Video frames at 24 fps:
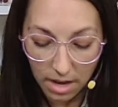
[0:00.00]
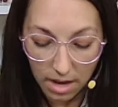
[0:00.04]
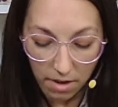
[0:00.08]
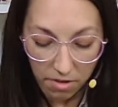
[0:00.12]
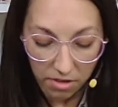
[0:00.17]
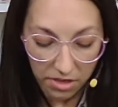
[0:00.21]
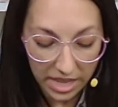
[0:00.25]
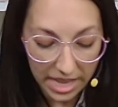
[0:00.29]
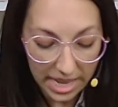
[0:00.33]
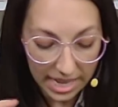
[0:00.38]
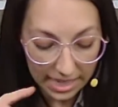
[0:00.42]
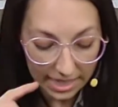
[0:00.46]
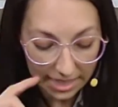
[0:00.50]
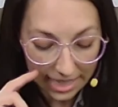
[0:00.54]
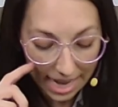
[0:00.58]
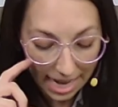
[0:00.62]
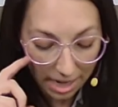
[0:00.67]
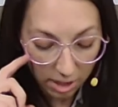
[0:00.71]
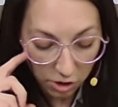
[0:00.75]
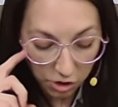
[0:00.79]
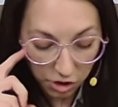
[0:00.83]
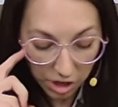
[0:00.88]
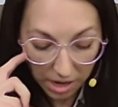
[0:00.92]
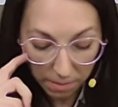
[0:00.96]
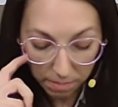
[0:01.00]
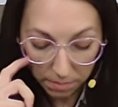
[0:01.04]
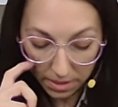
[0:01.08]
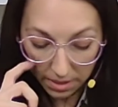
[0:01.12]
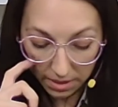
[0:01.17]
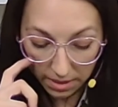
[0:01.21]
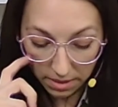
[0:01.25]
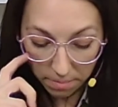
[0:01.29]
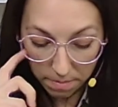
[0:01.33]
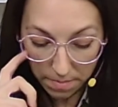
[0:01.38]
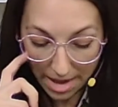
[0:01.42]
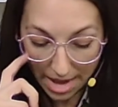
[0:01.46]
The exact shape
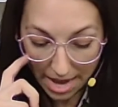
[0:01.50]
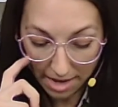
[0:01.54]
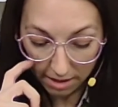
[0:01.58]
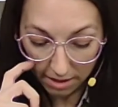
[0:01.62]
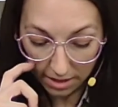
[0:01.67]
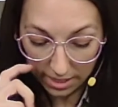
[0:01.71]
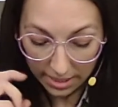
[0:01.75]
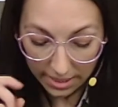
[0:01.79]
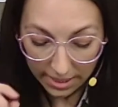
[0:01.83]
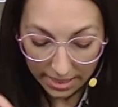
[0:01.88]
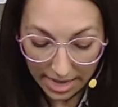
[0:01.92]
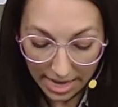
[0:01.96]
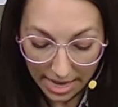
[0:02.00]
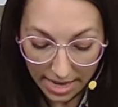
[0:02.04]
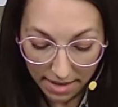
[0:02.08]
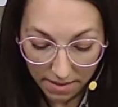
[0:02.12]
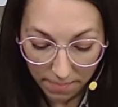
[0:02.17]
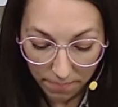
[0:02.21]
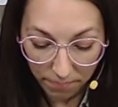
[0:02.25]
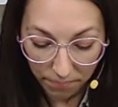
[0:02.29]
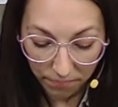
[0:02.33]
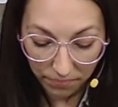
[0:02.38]
doesn't matter, it said.